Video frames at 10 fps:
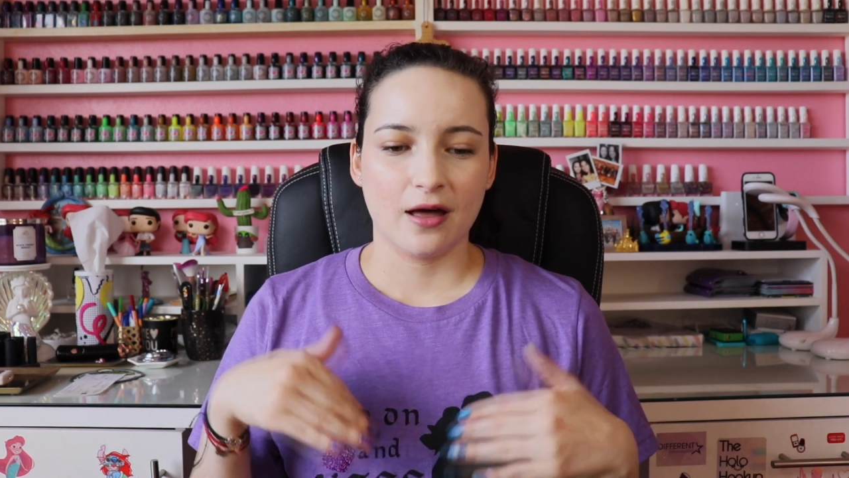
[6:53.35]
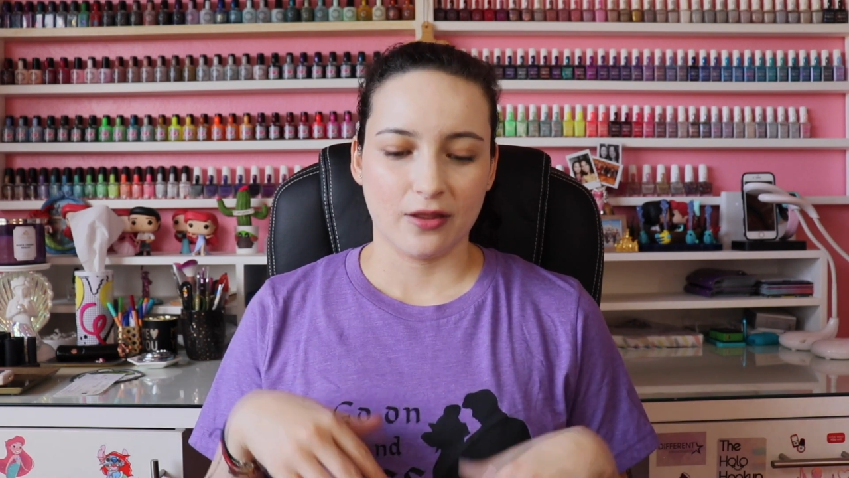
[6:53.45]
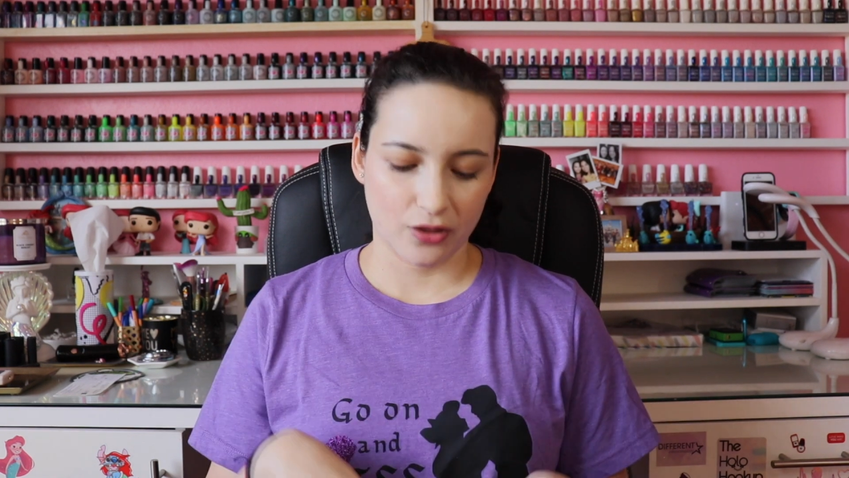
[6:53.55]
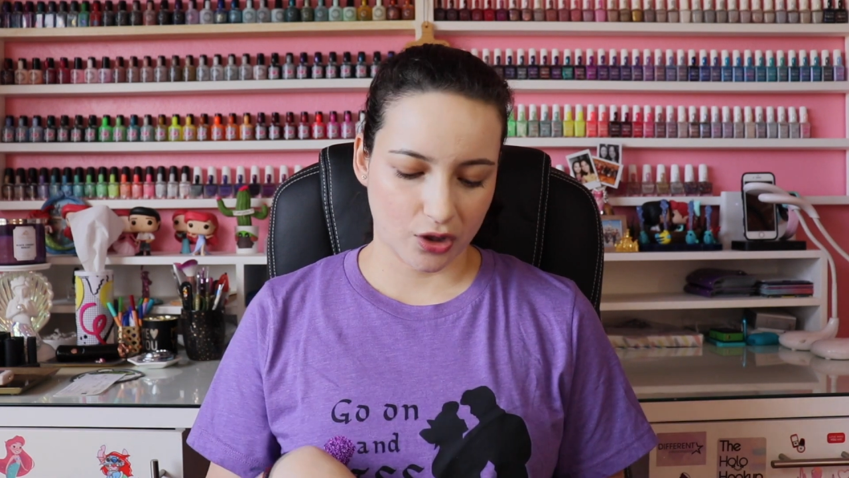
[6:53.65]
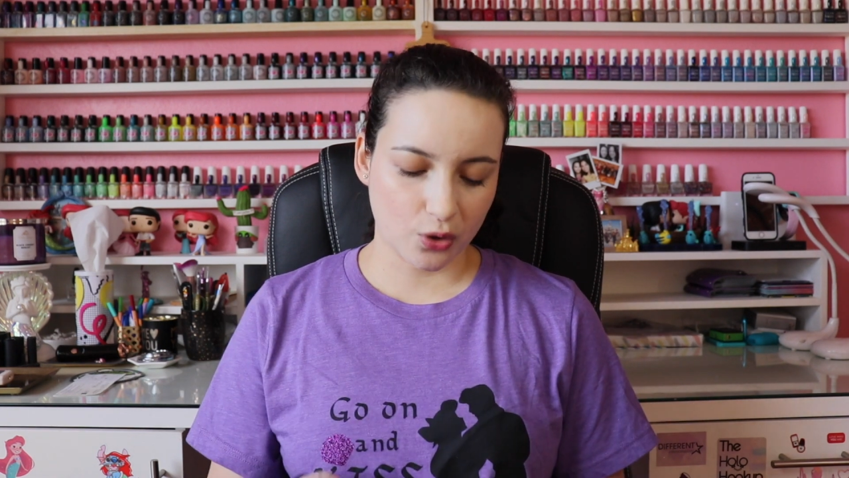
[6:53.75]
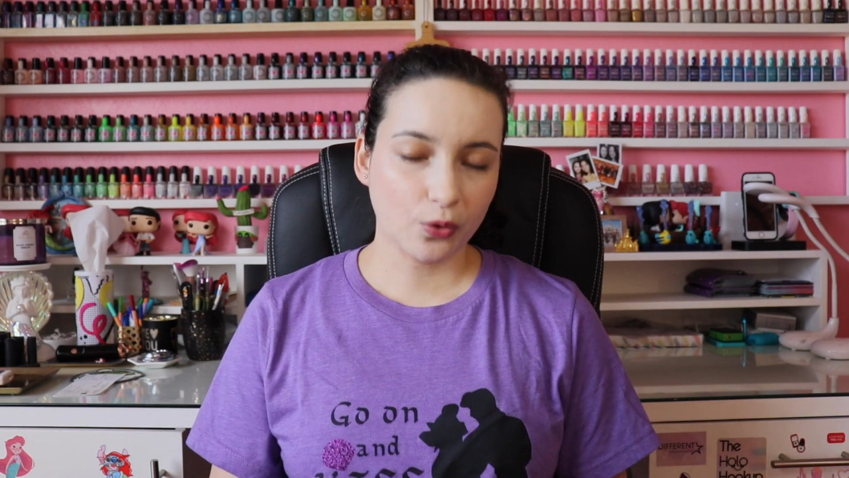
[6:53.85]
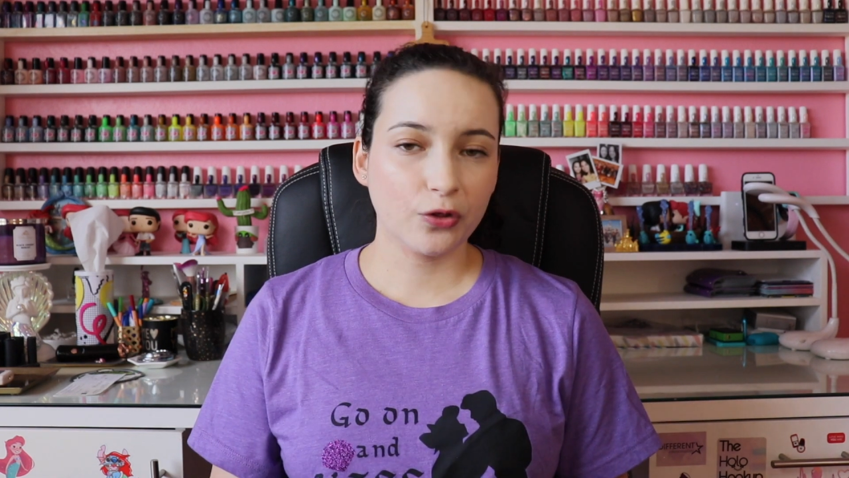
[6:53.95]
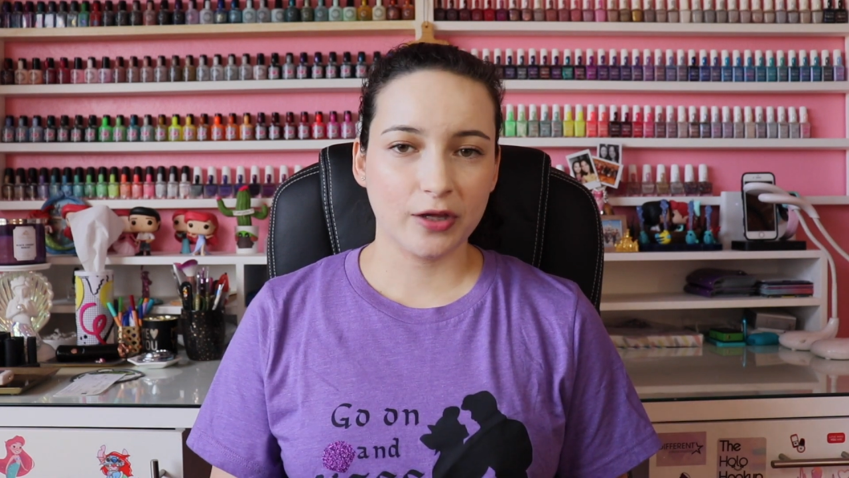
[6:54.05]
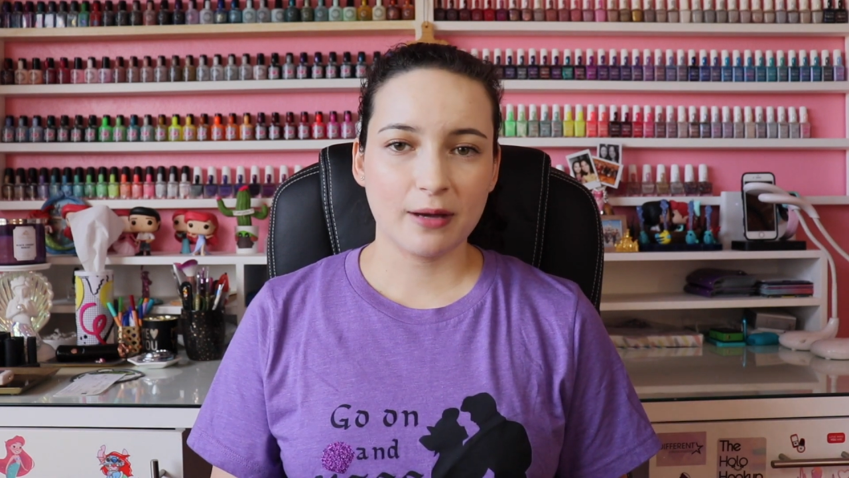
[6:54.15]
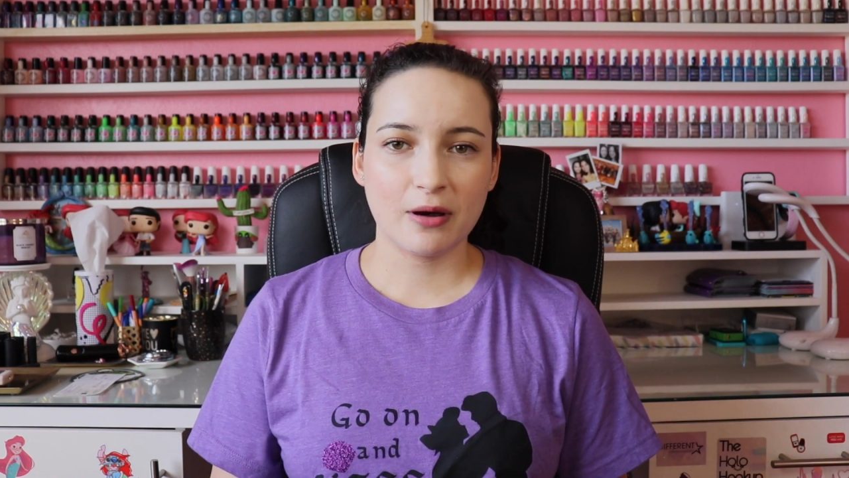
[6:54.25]
The cool
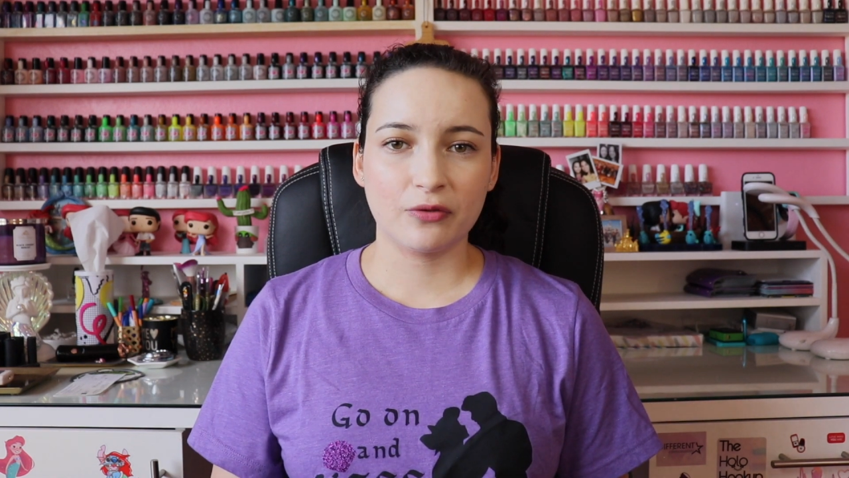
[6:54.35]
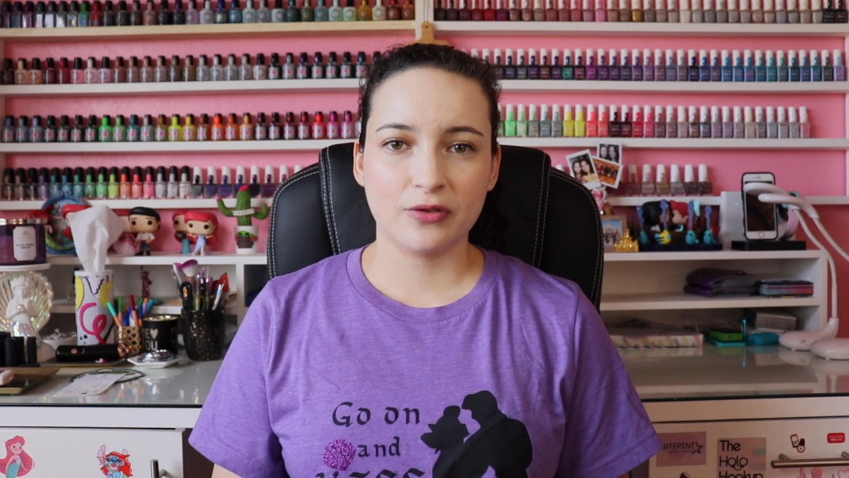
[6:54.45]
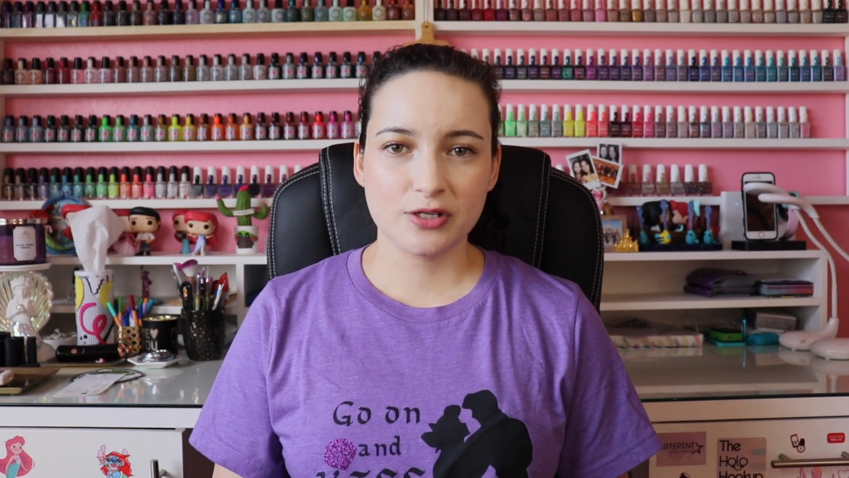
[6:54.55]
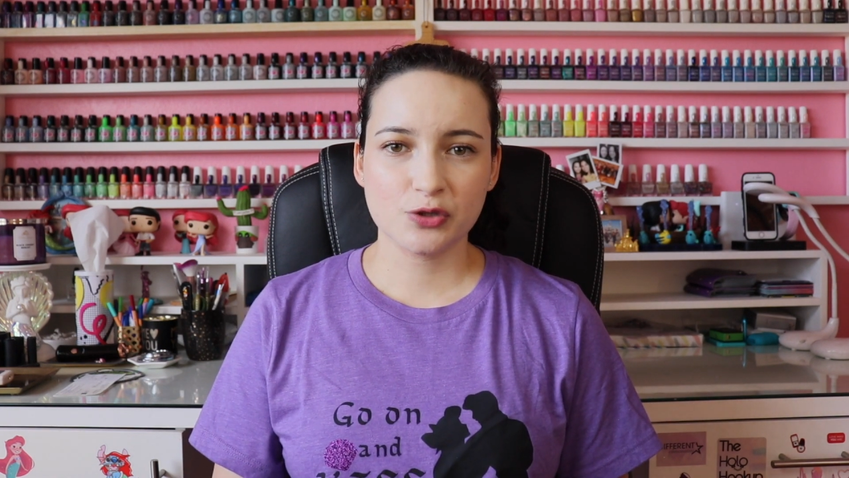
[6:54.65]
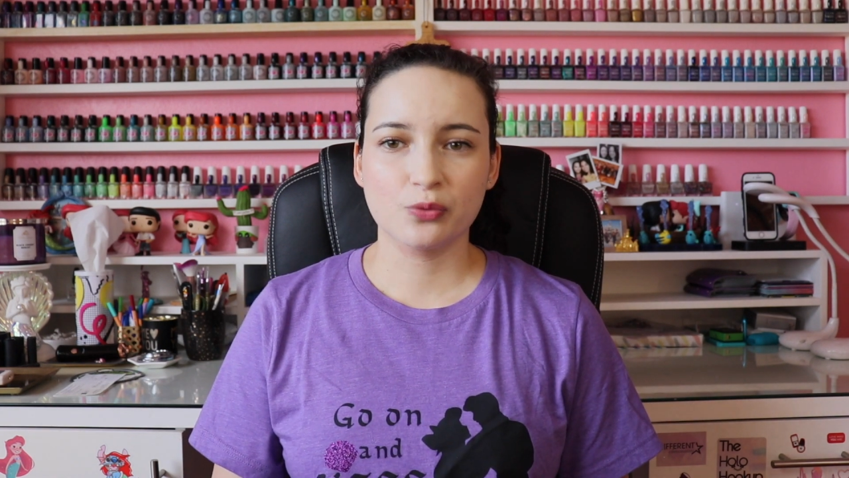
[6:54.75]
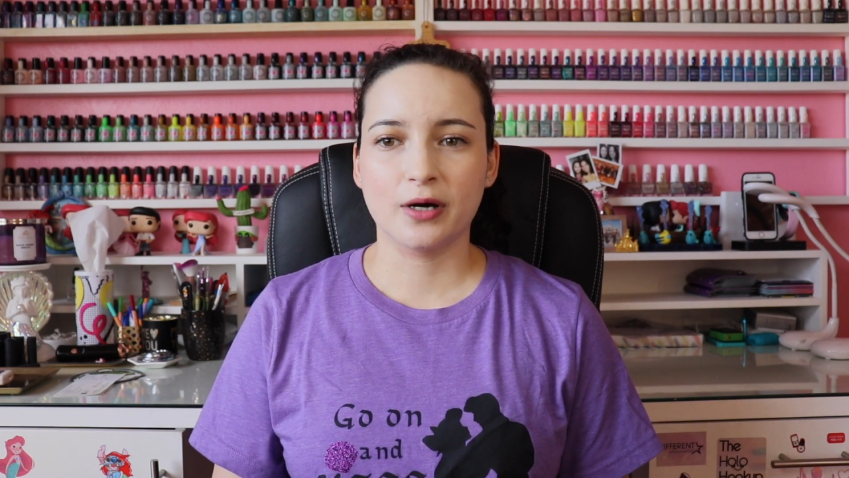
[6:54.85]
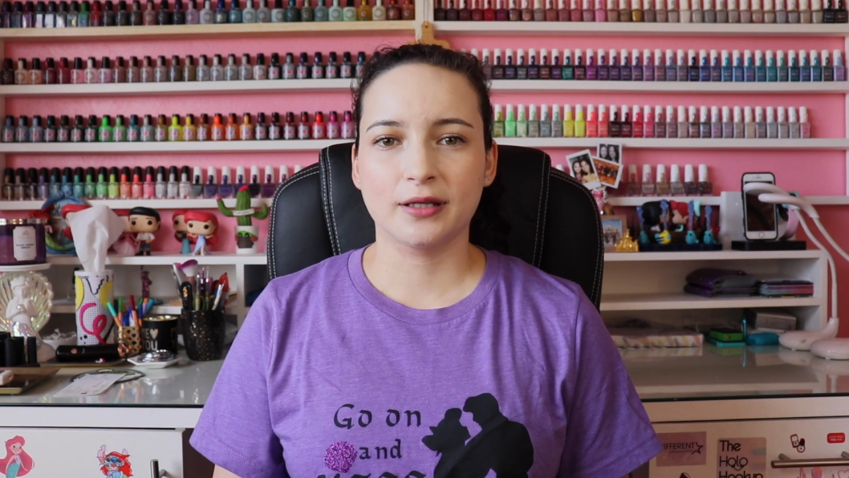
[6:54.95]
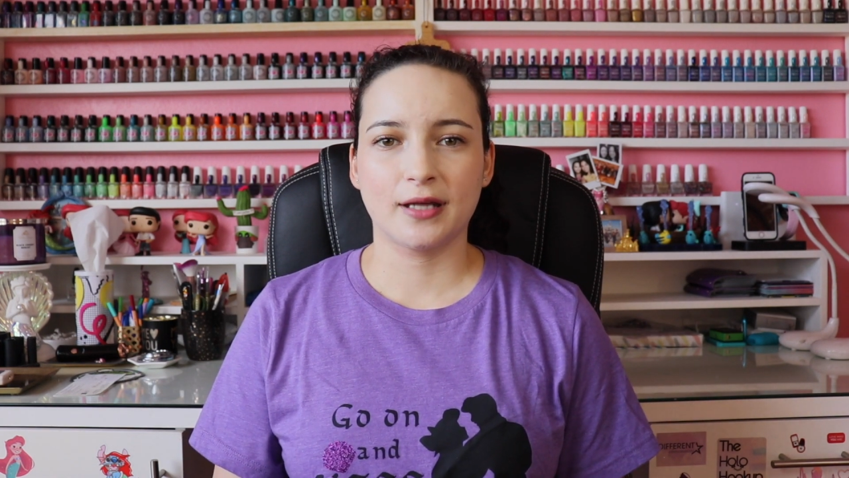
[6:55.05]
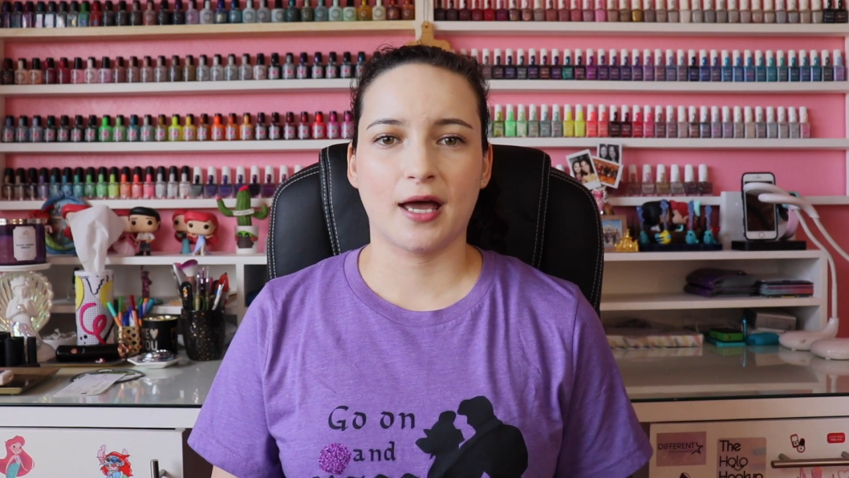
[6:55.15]
thing about this one